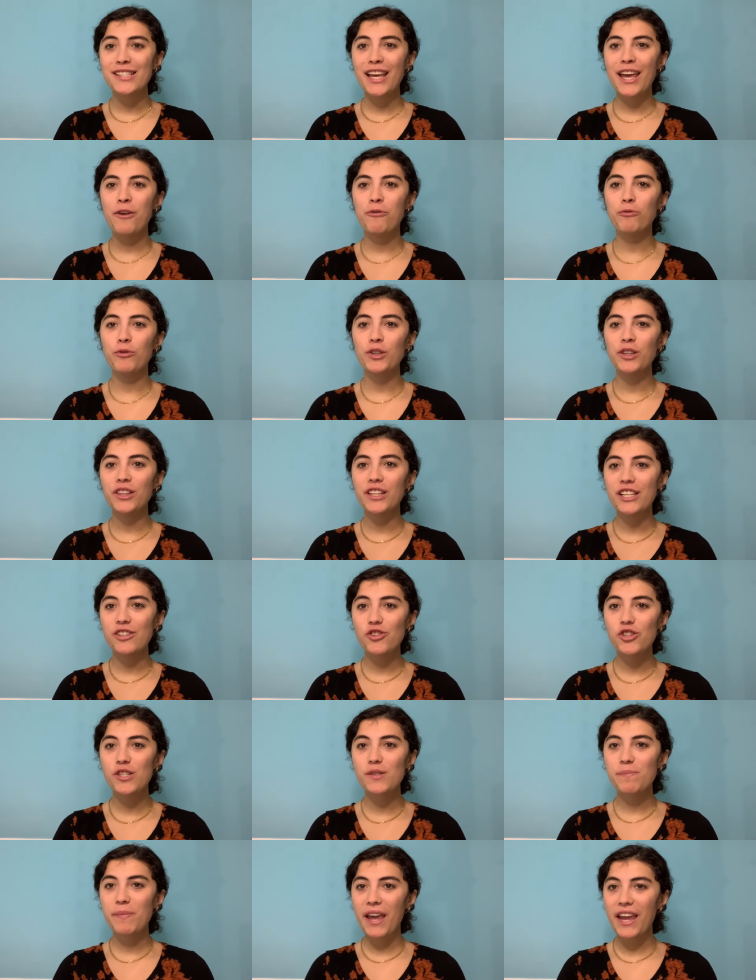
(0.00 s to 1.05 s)
a
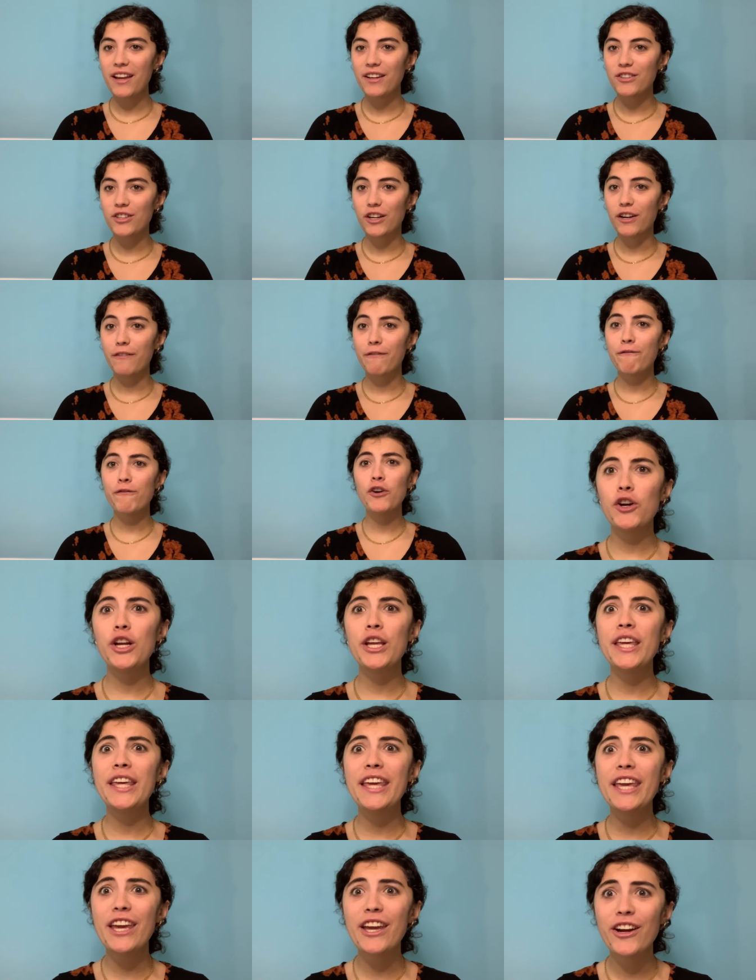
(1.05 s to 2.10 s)
religious painter for
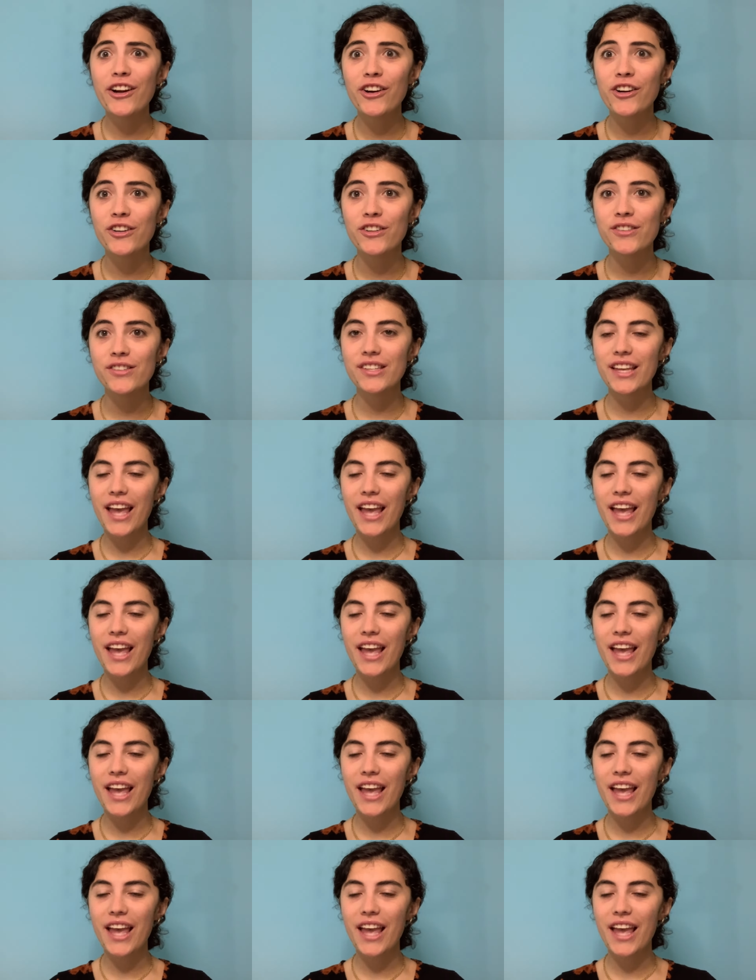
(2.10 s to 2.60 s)
years